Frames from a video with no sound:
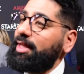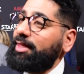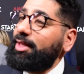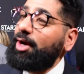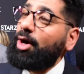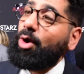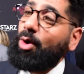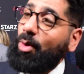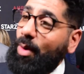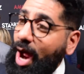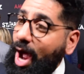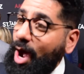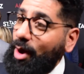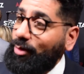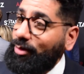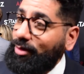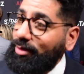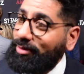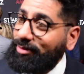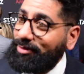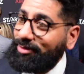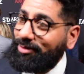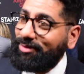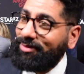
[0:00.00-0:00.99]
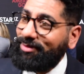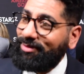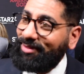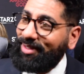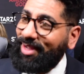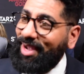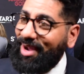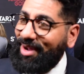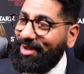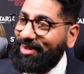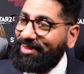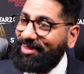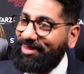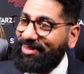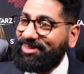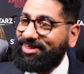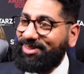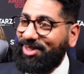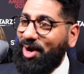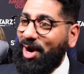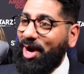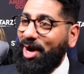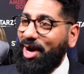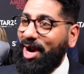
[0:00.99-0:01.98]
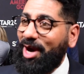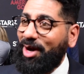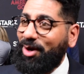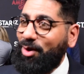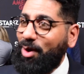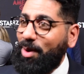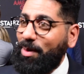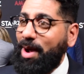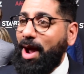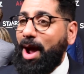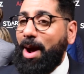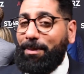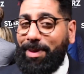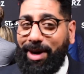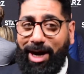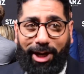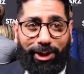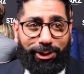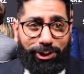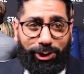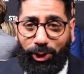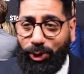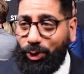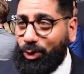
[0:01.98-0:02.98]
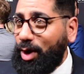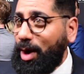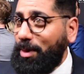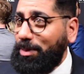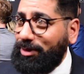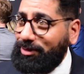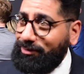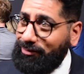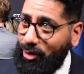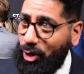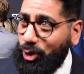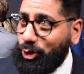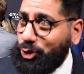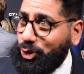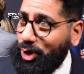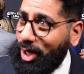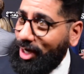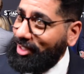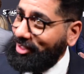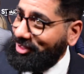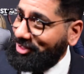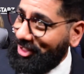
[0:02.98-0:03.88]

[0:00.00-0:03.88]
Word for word: they're around. Yeah. So I, I grew up, but I also grew up with Voltron